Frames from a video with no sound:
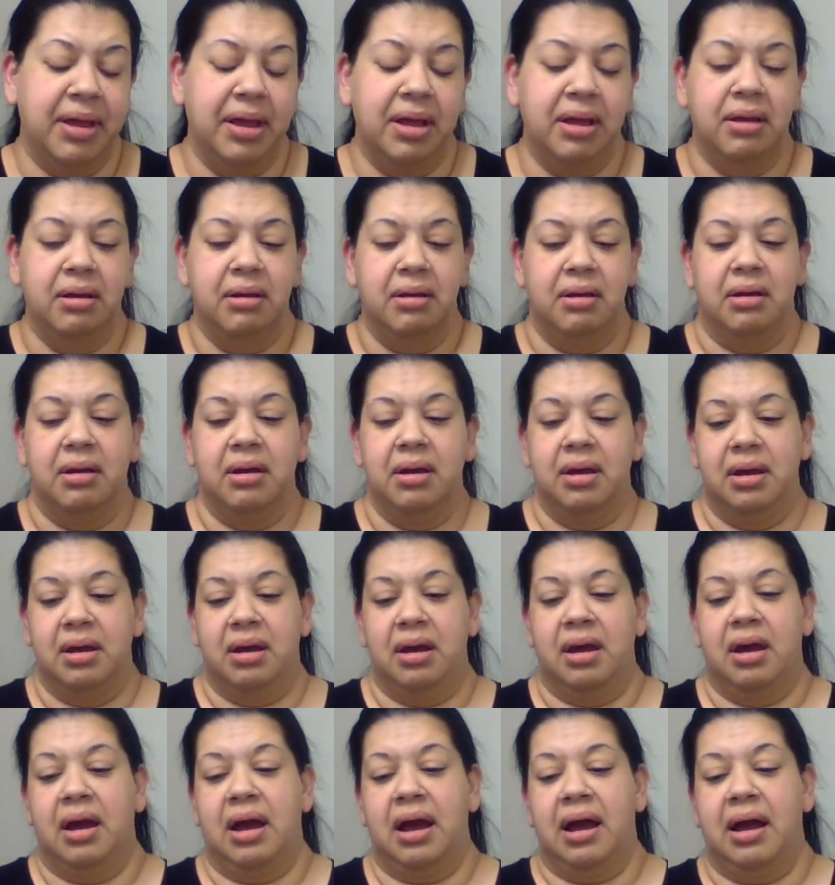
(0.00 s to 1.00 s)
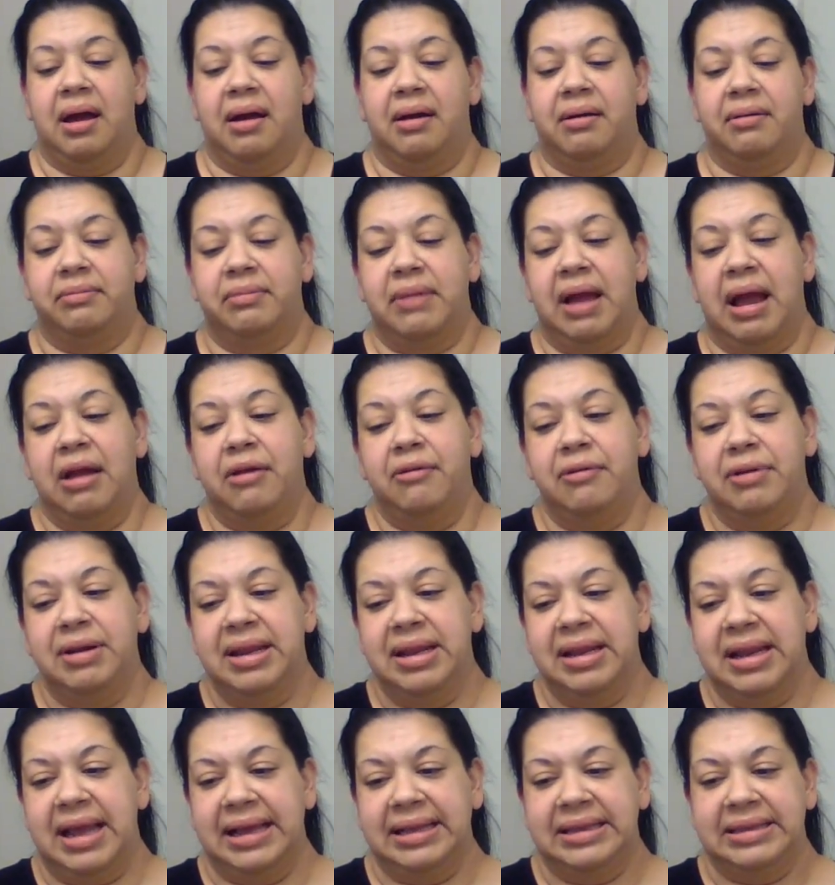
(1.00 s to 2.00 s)
I really like this.
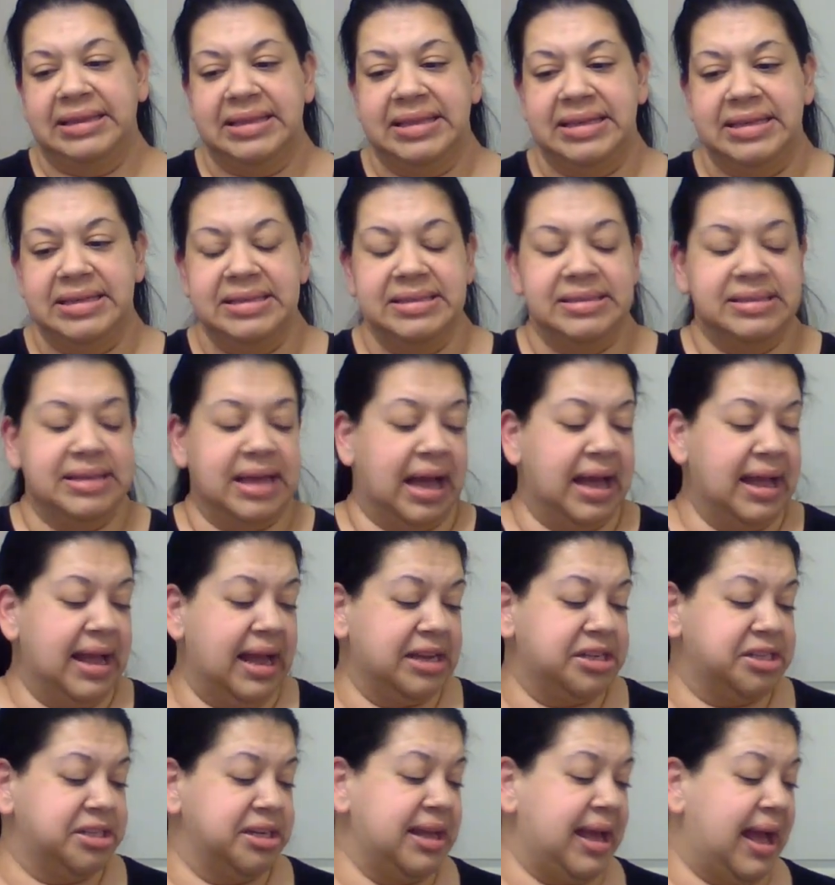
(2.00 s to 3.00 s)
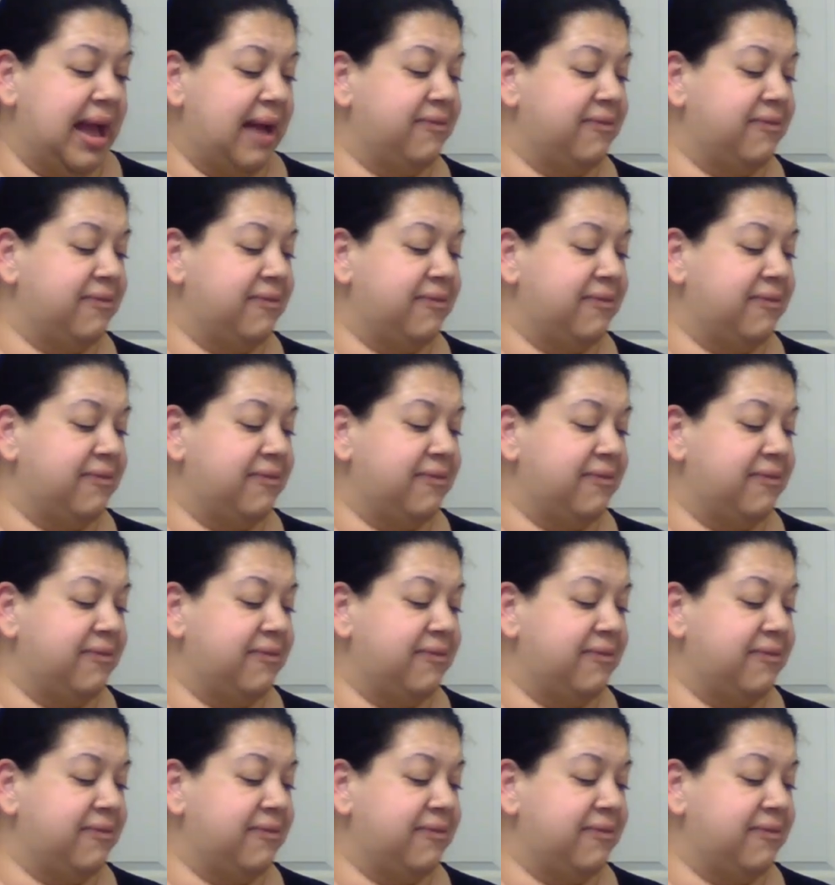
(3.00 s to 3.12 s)
I actually have a similar